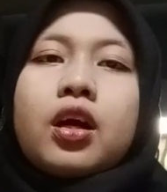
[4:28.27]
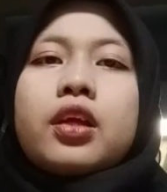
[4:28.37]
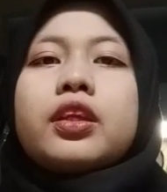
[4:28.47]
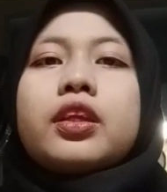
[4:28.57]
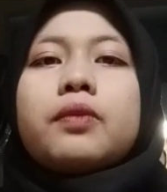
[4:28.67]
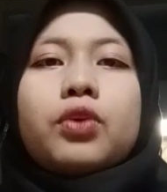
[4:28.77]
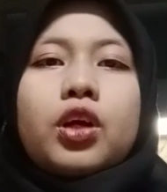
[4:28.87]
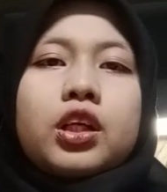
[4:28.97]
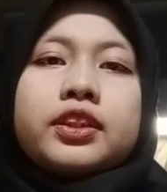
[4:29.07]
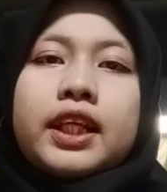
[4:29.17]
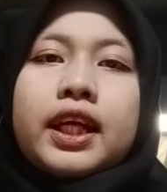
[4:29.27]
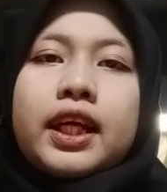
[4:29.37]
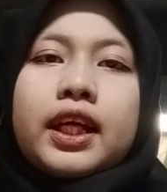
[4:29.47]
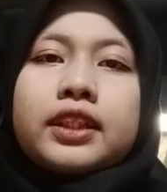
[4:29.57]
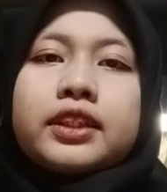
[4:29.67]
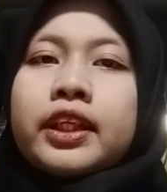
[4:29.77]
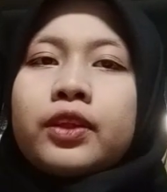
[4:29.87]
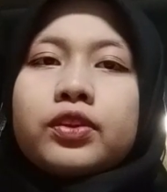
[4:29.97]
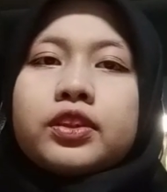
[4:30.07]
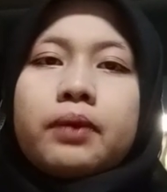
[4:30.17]
The process includes
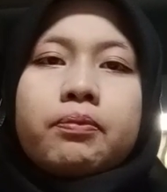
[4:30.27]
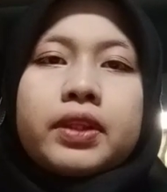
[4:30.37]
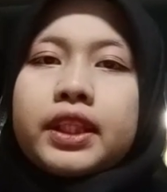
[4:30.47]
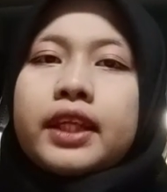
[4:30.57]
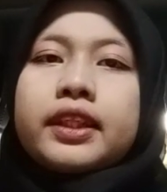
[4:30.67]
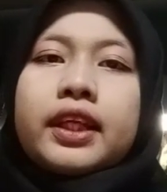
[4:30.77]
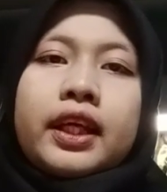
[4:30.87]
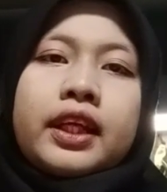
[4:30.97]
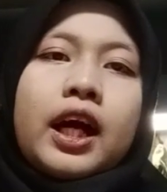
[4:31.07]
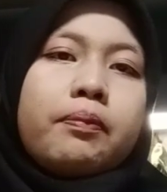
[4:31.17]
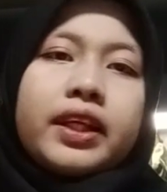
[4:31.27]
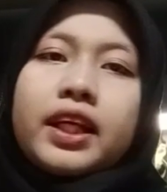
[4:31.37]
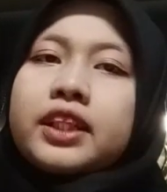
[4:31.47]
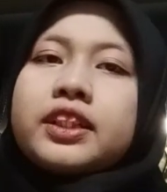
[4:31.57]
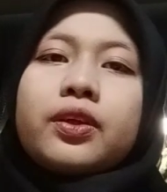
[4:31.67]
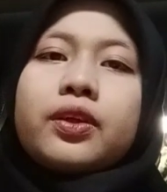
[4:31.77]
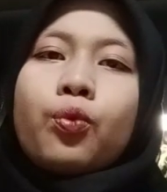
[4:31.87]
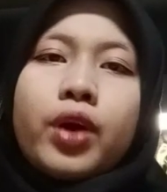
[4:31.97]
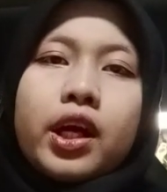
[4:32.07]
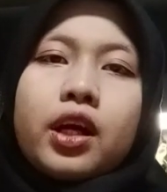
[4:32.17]
submitting an application
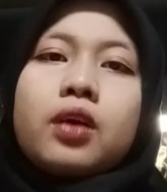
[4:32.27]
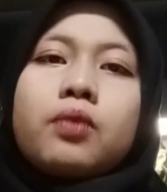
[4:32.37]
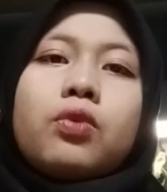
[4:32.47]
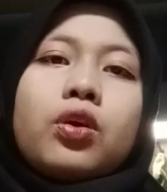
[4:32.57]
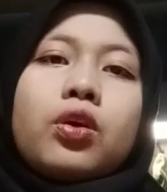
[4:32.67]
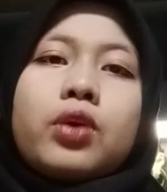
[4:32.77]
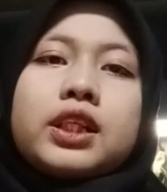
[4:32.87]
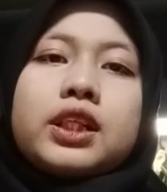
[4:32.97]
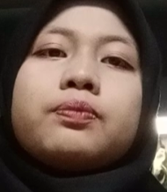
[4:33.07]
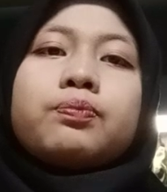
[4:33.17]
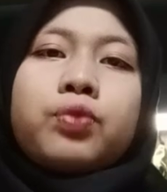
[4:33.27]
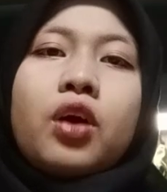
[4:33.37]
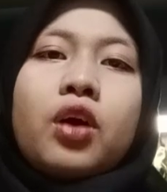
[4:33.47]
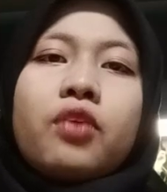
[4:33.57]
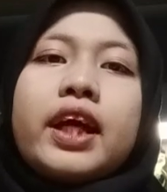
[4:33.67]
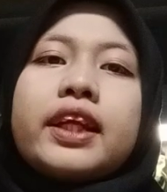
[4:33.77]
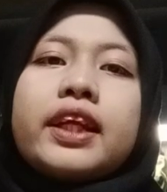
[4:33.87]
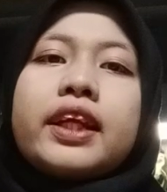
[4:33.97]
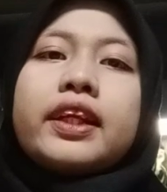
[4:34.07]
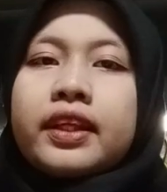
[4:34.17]
where borrowers provide
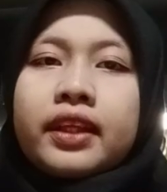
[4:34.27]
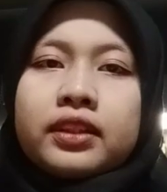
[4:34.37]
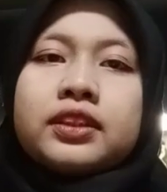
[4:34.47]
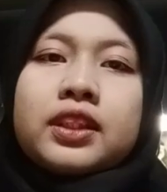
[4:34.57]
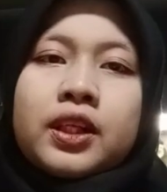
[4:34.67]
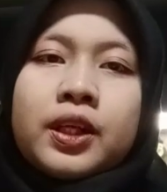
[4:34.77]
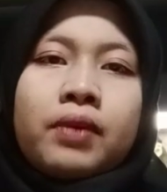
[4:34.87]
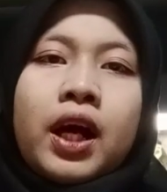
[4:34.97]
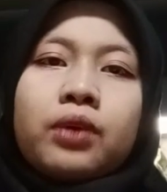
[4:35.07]
details about